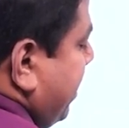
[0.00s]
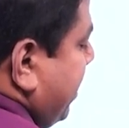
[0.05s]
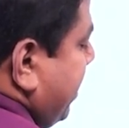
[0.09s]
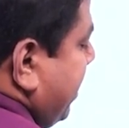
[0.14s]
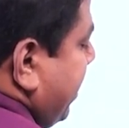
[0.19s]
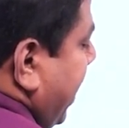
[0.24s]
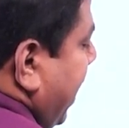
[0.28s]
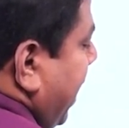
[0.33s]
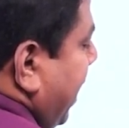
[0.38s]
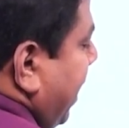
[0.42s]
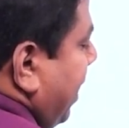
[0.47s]

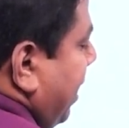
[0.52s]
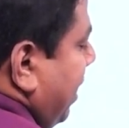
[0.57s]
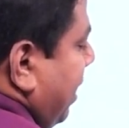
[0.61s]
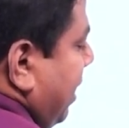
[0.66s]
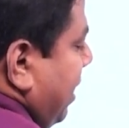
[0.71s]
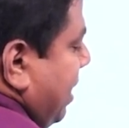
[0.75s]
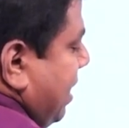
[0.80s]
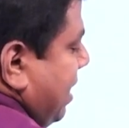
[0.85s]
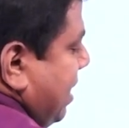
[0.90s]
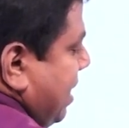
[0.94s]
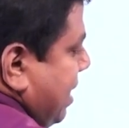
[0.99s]
10
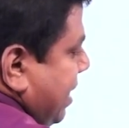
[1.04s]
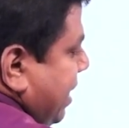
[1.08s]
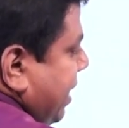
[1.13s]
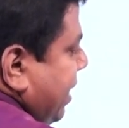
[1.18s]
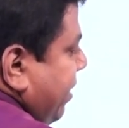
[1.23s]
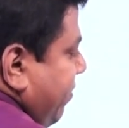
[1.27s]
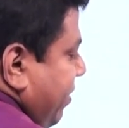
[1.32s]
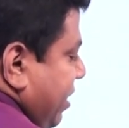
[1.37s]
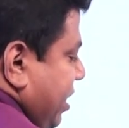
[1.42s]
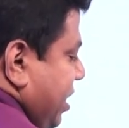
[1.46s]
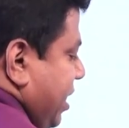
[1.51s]

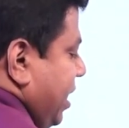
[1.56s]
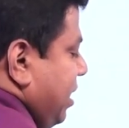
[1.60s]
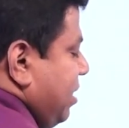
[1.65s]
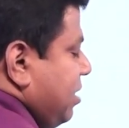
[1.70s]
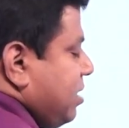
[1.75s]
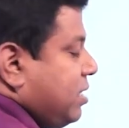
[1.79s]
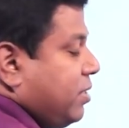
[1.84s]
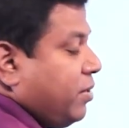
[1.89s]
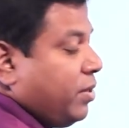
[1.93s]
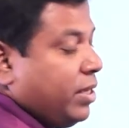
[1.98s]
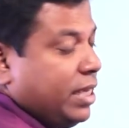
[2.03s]

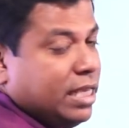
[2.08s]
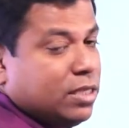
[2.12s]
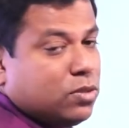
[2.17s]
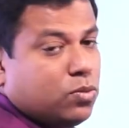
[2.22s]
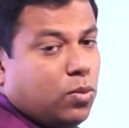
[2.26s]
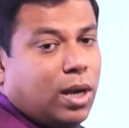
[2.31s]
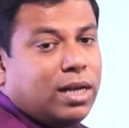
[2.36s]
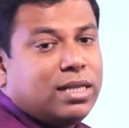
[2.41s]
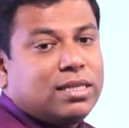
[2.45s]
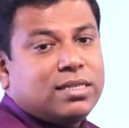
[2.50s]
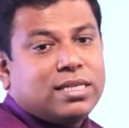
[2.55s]
divisions is
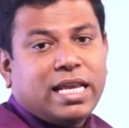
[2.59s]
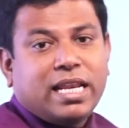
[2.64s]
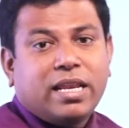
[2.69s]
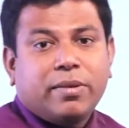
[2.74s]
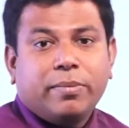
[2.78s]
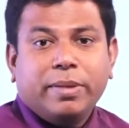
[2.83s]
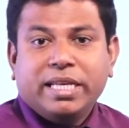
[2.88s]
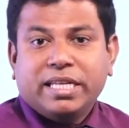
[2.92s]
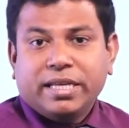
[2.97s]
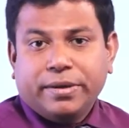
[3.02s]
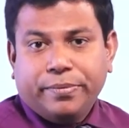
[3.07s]
1
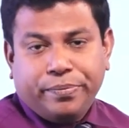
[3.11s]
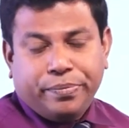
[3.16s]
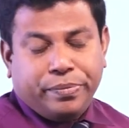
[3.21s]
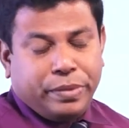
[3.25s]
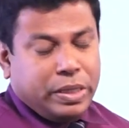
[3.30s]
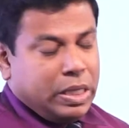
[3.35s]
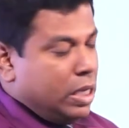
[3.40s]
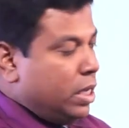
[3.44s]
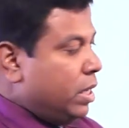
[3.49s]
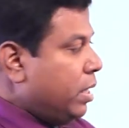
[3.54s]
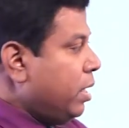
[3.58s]
centimeter.
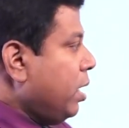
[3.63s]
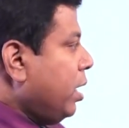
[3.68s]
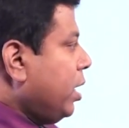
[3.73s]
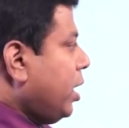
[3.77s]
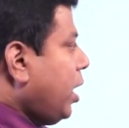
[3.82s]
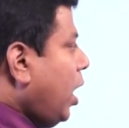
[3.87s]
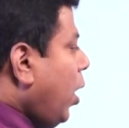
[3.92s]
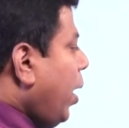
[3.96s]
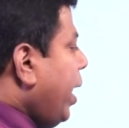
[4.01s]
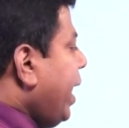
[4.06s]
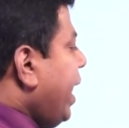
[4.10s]

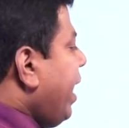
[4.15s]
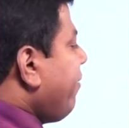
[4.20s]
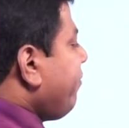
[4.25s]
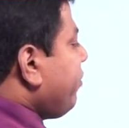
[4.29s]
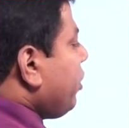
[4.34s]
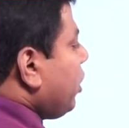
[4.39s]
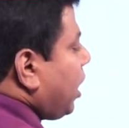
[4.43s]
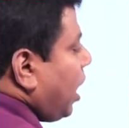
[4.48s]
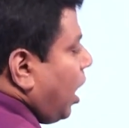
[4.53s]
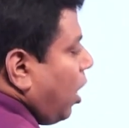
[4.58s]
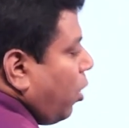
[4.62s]
Now I have
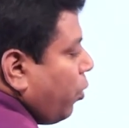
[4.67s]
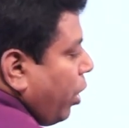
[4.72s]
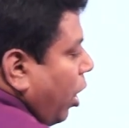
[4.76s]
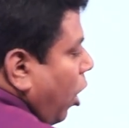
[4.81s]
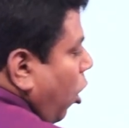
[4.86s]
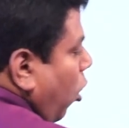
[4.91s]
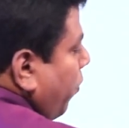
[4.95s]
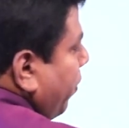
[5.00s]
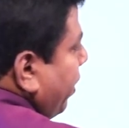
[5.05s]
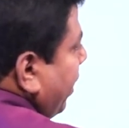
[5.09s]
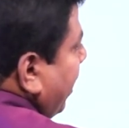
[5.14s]
to count
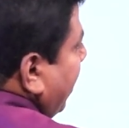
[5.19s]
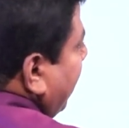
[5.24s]
how many